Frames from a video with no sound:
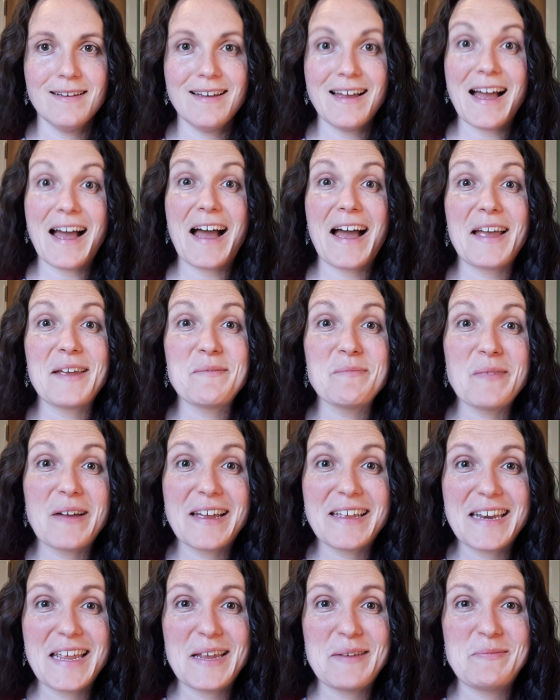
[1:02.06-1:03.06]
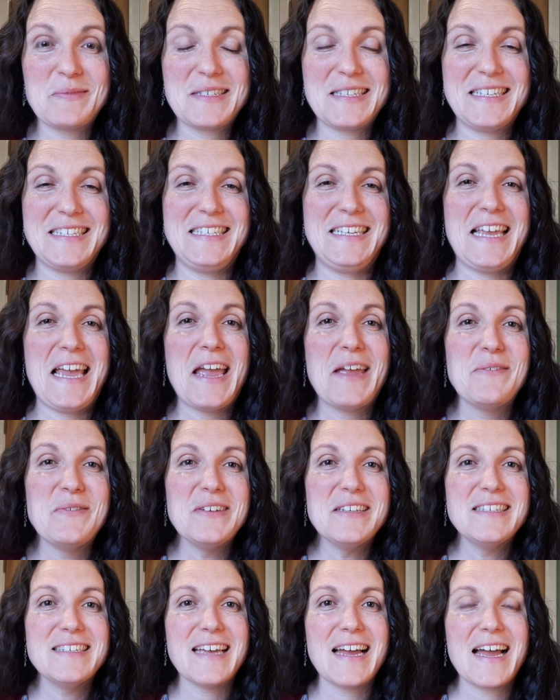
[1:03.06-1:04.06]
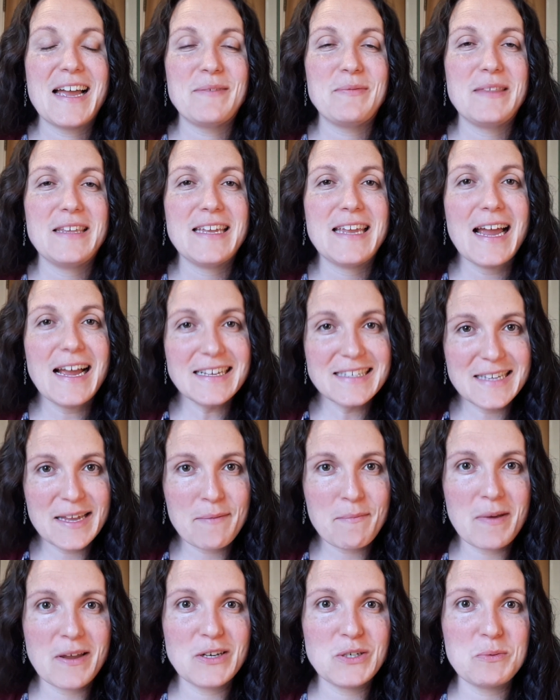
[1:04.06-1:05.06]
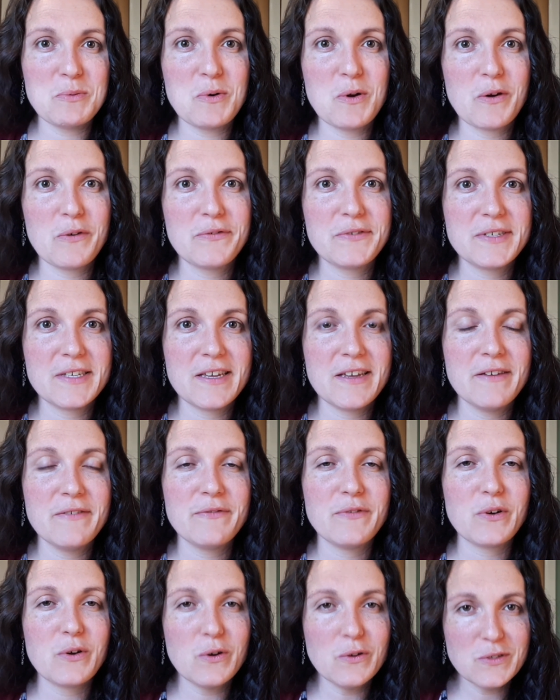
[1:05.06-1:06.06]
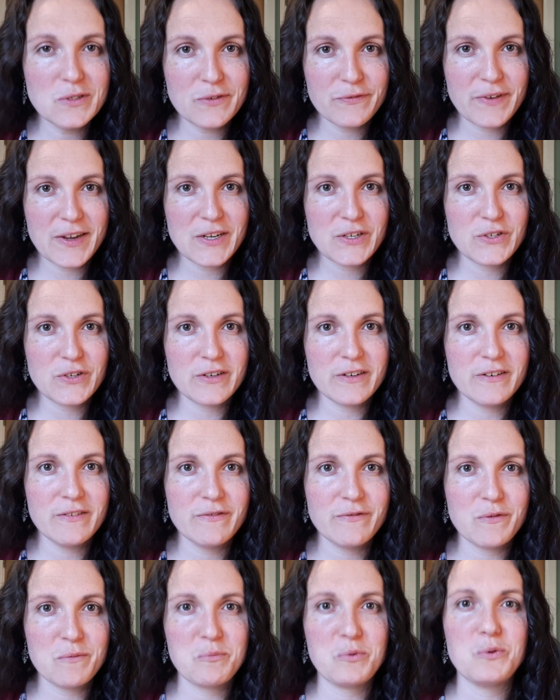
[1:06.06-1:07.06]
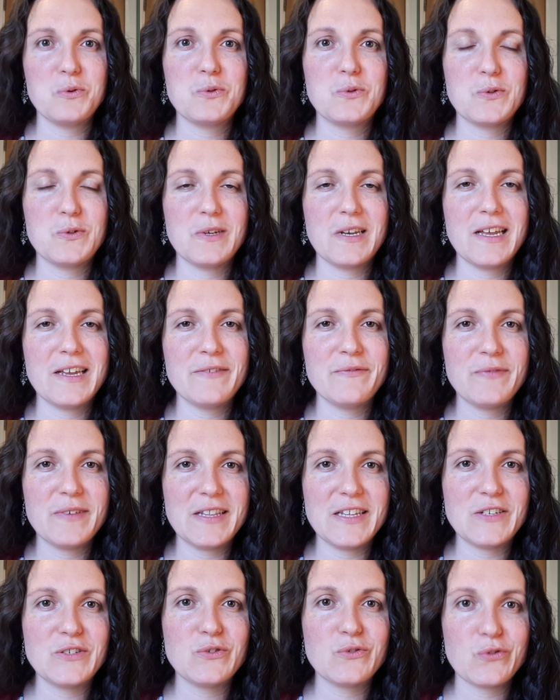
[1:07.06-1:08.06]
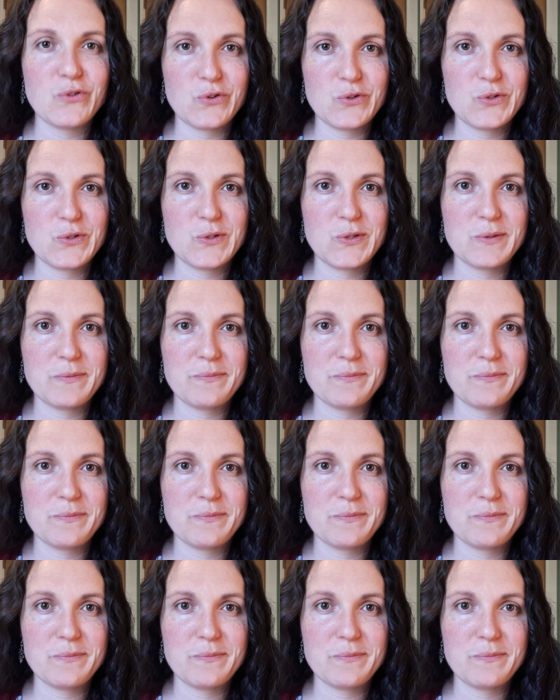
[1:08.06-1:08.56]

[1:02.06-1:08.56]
Hi, my name's Lizzie Heywood. I'm the Asset Management Officer for Conservation for Port Sunlight Village Trust.